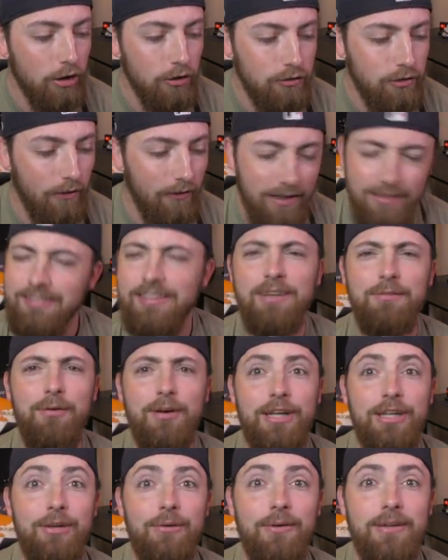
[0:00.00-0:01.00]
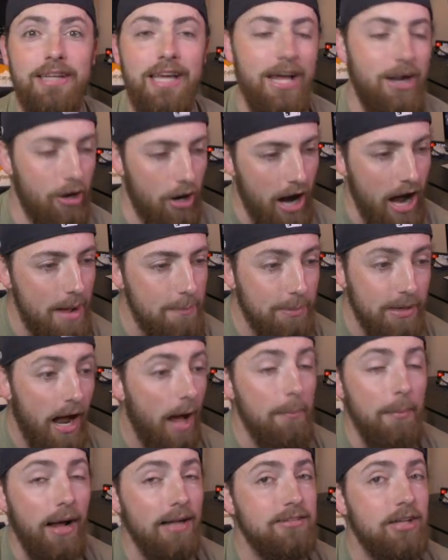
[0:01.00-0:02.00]
so let's see if we can do it again. All right, but
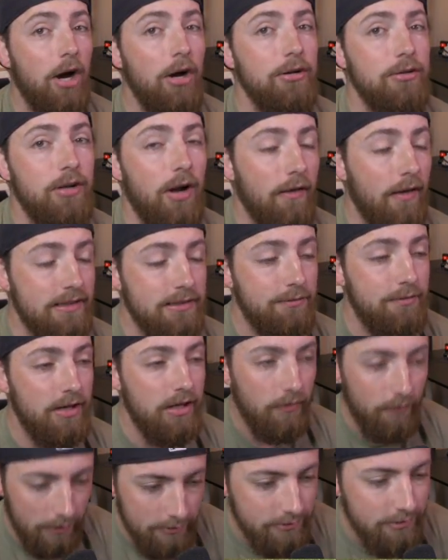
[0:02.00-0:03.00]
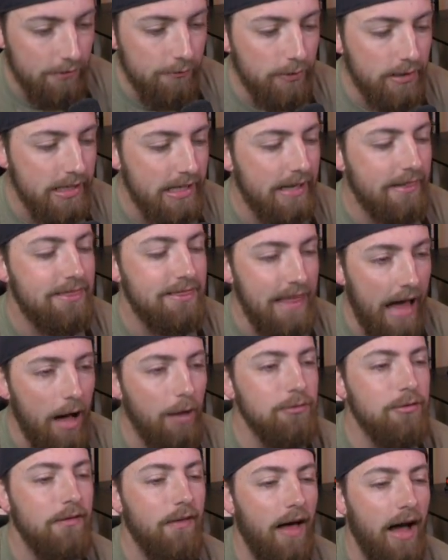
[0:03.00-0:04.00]
I'm not telling you don't like the video. Let's see if we can get
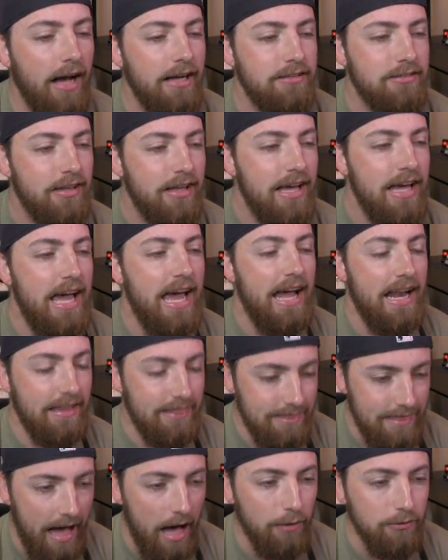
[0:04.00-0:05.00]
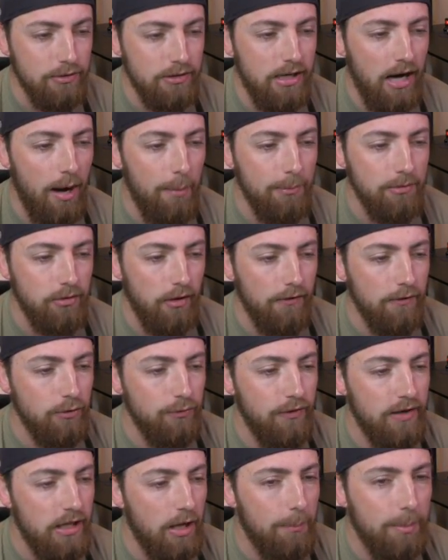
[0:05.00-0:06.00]
1,000 likes and 1,000 comments on this
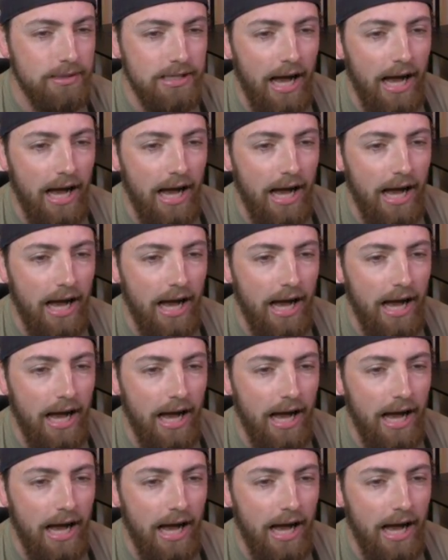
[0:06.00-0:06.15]
video. But